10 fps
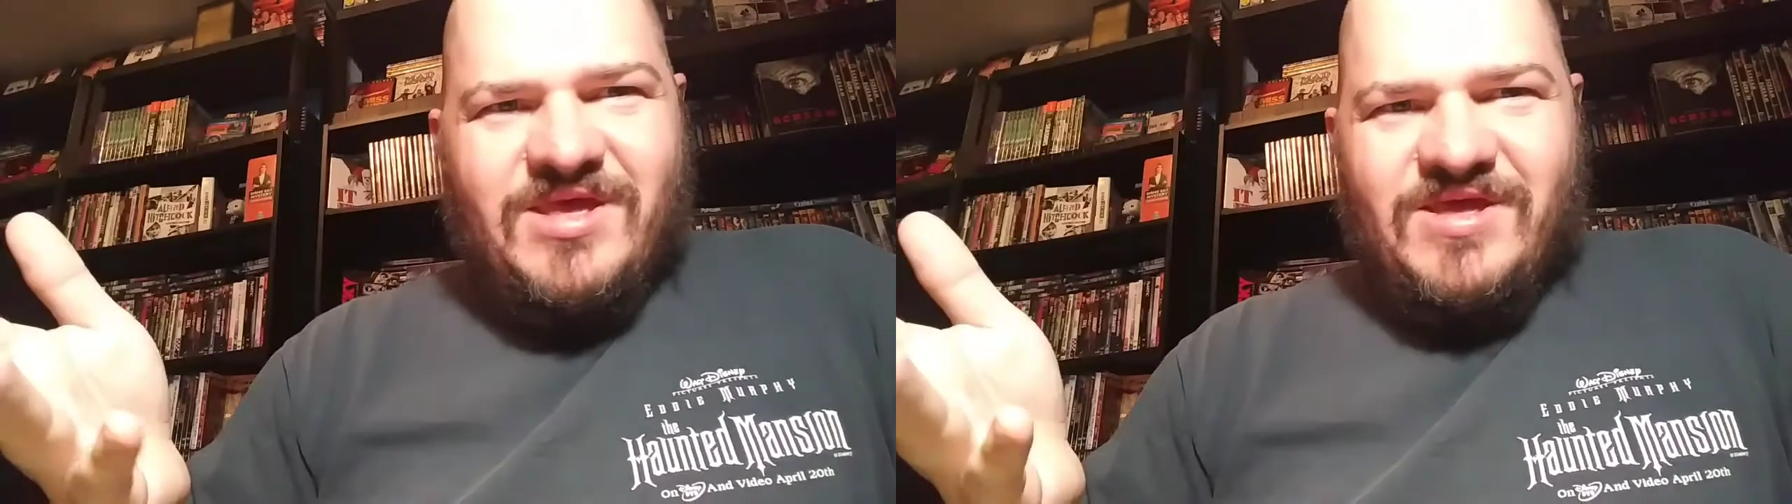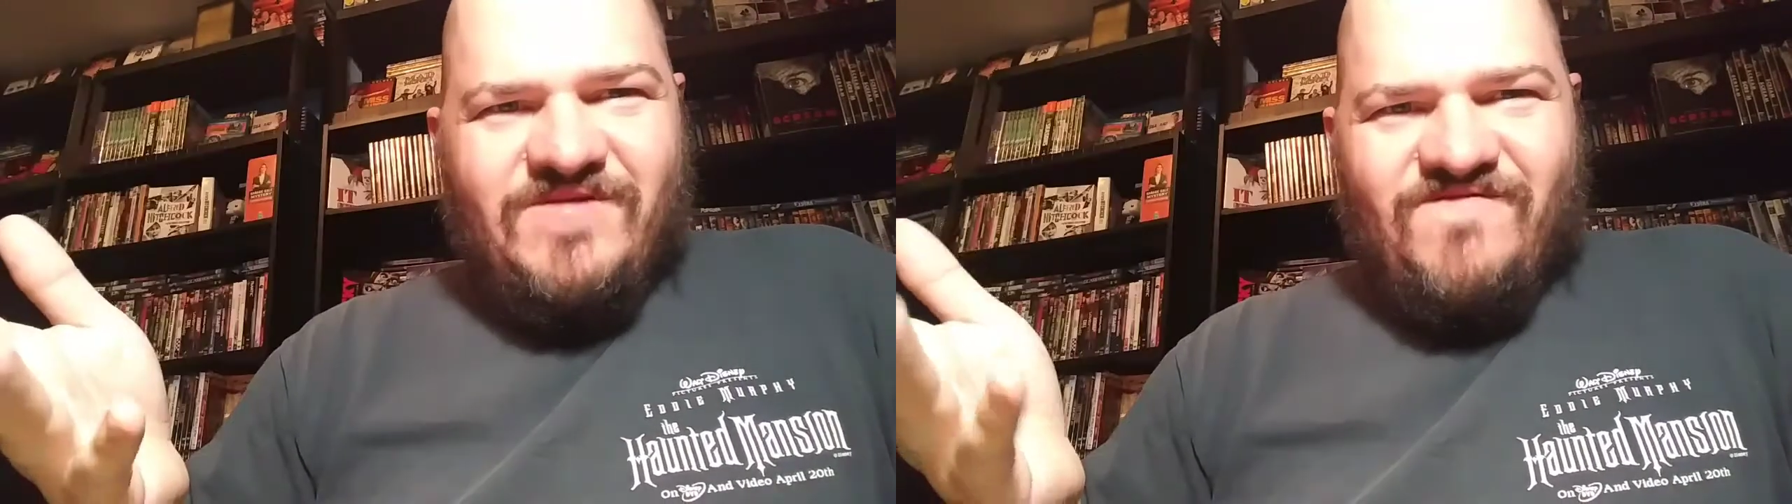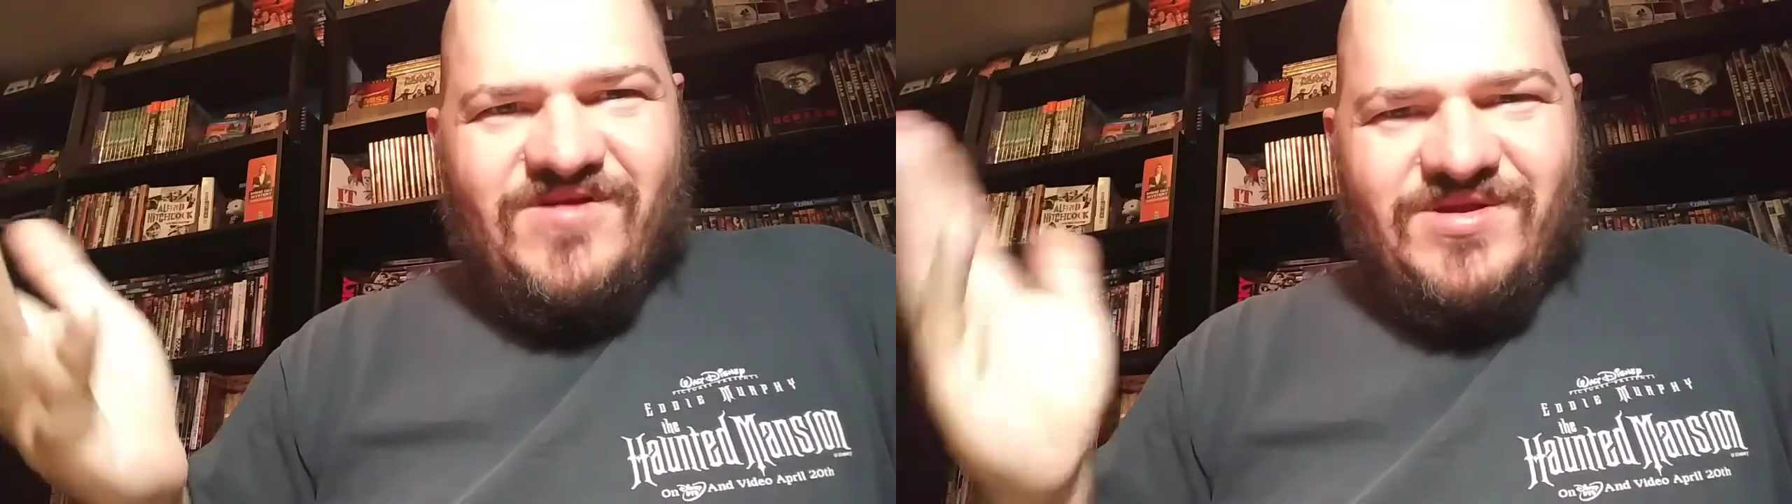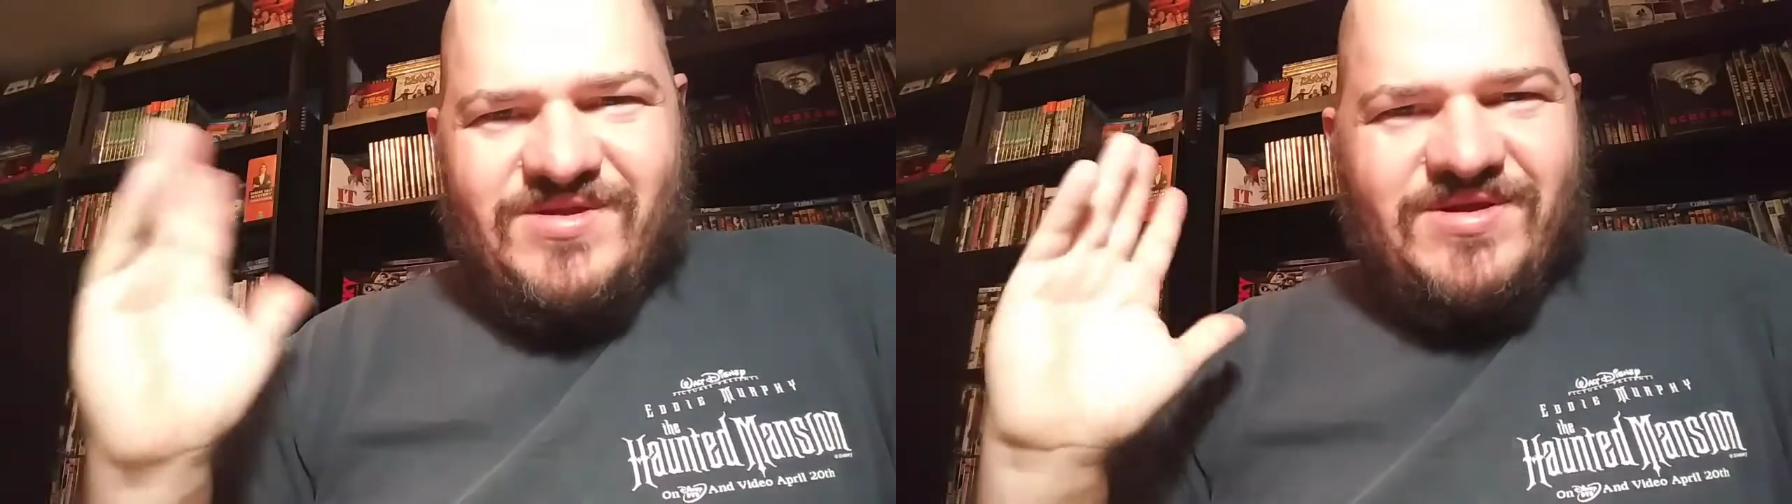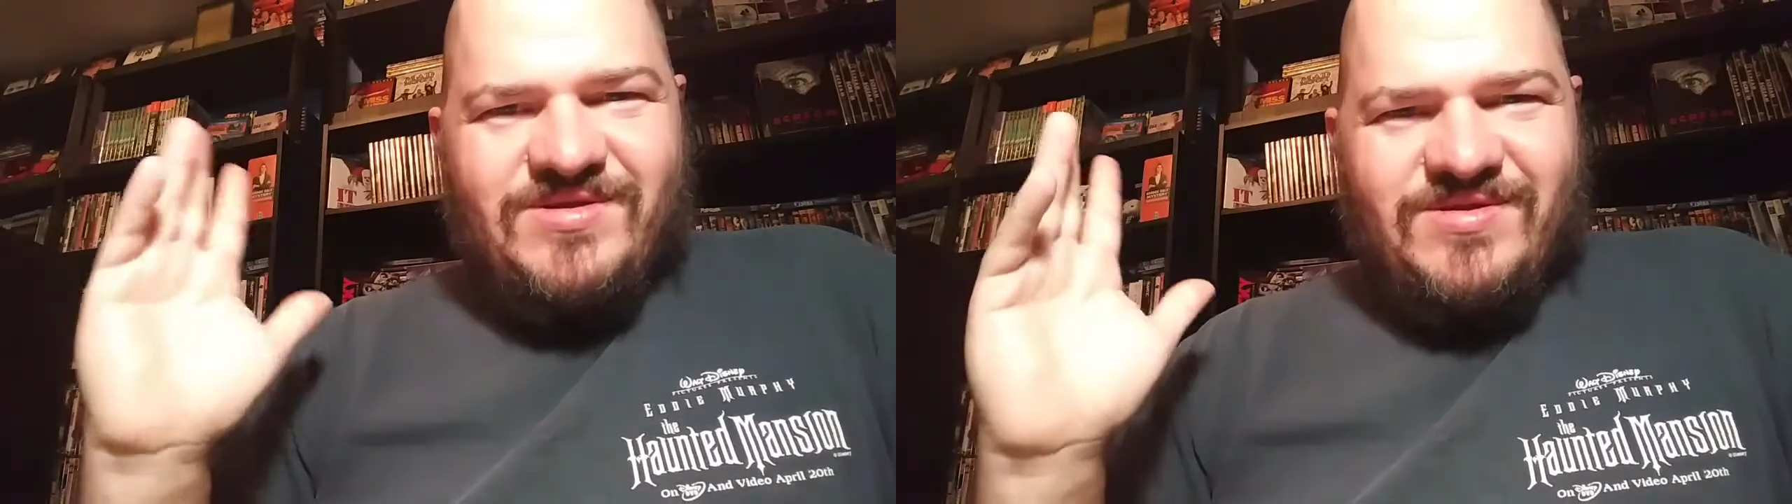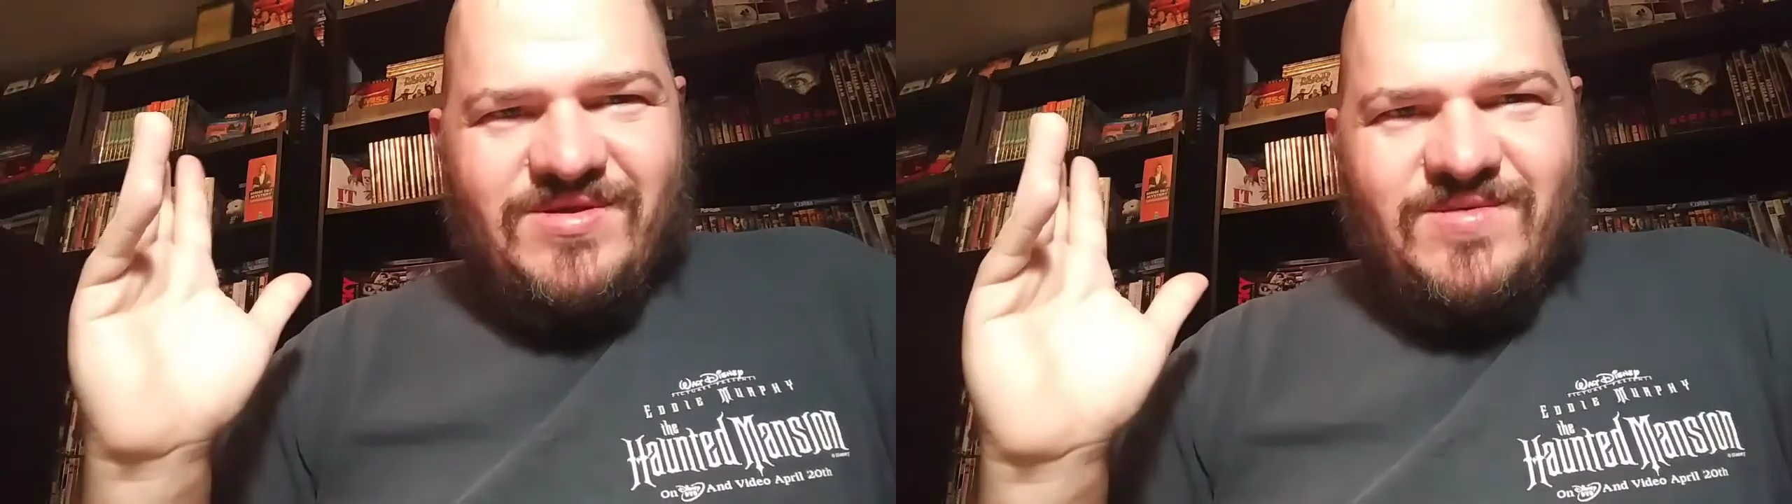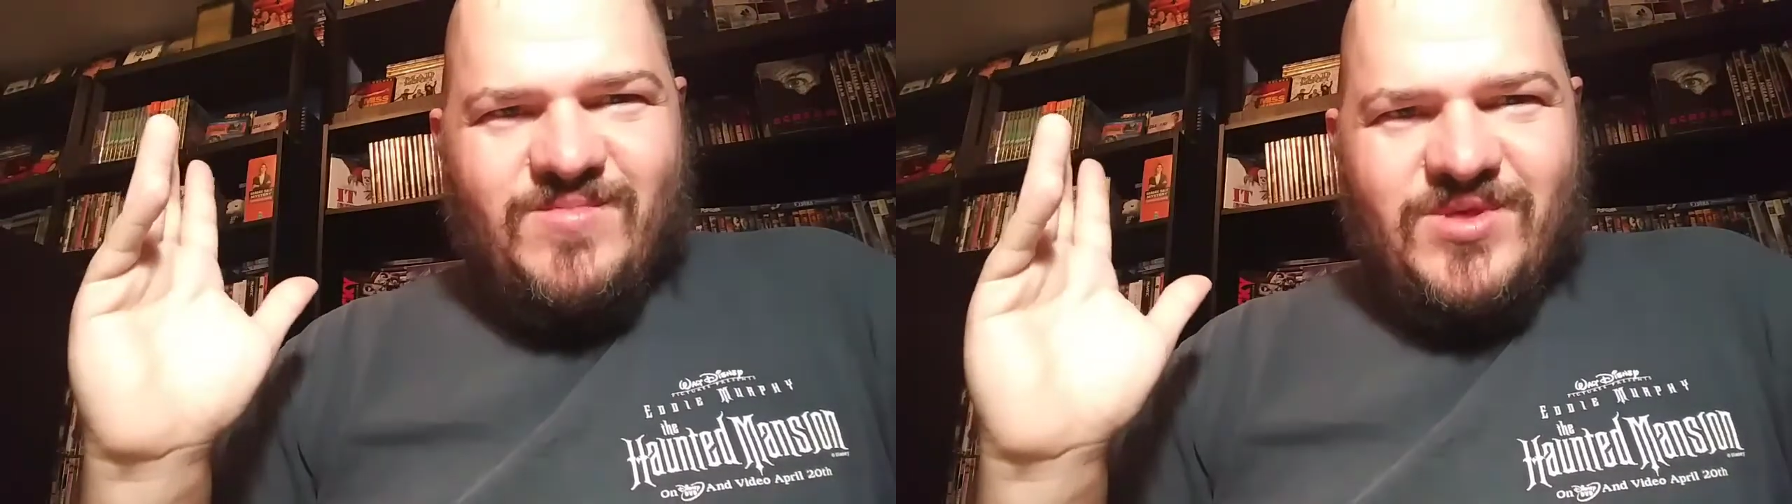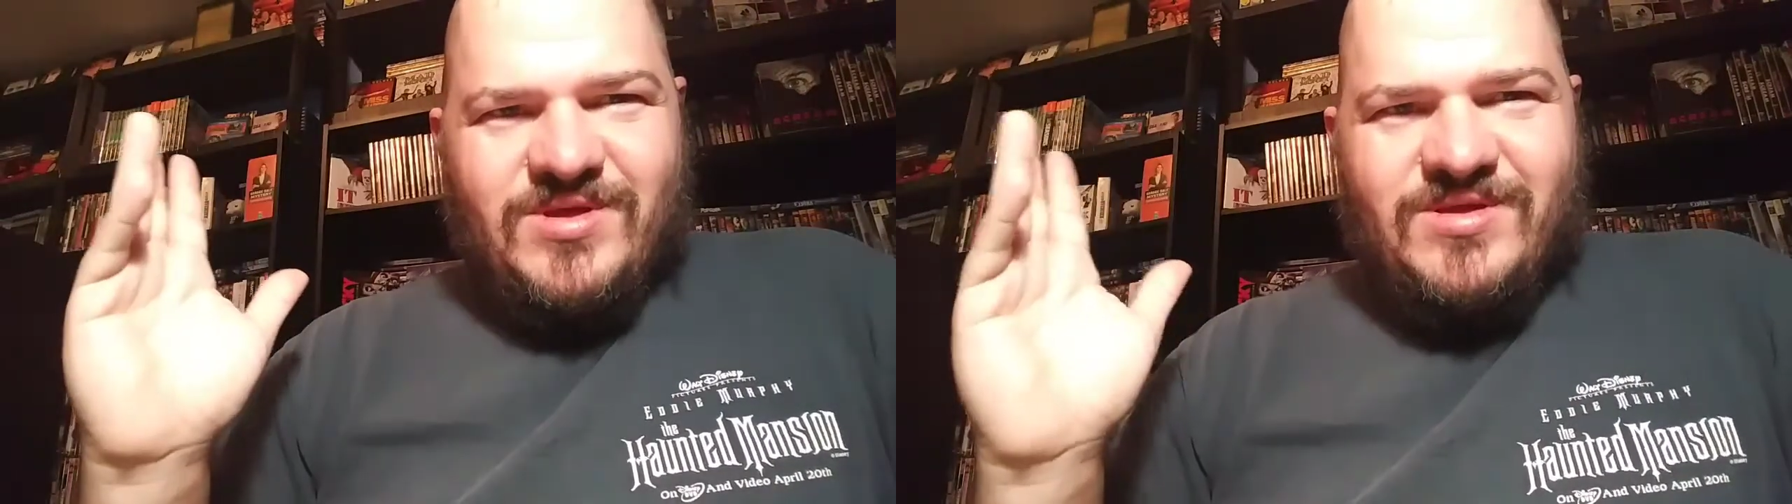If he's in
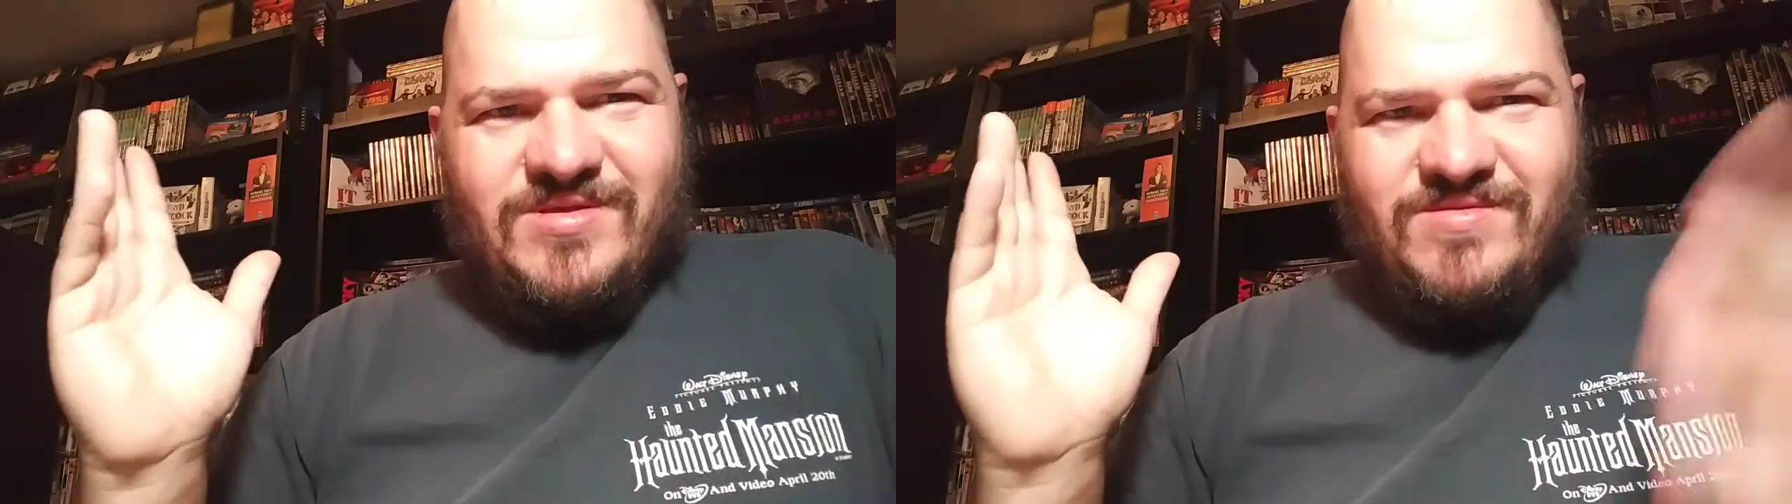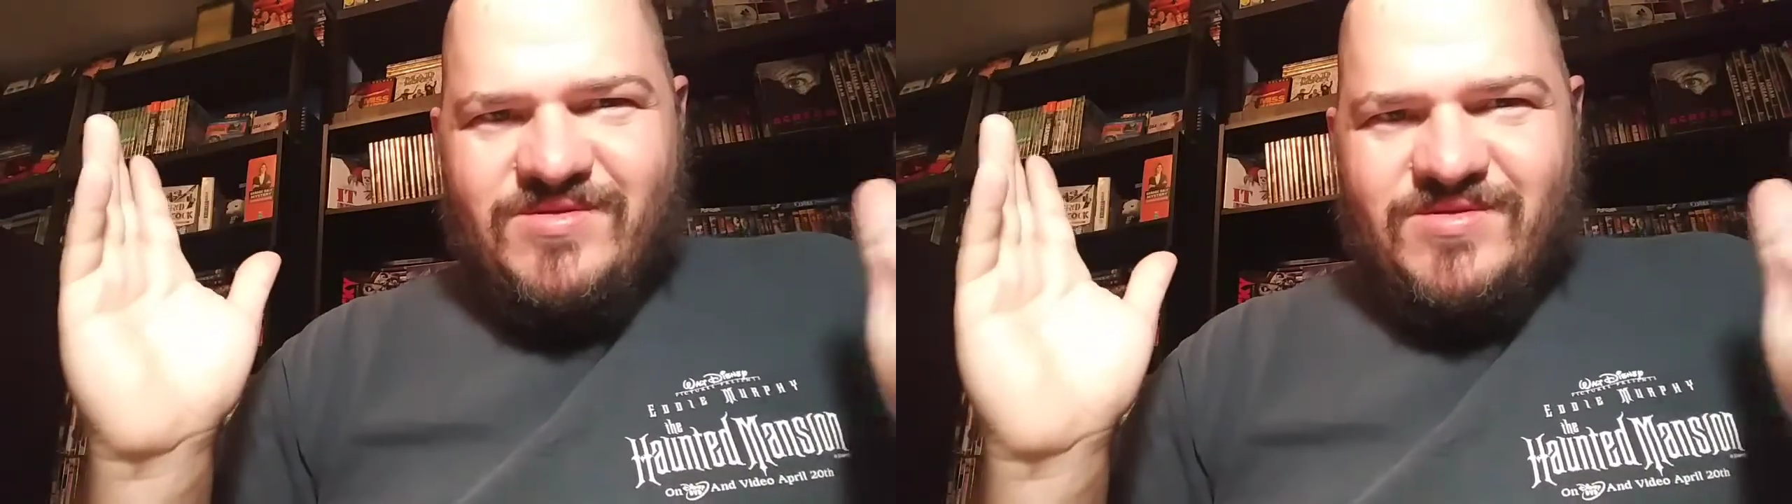something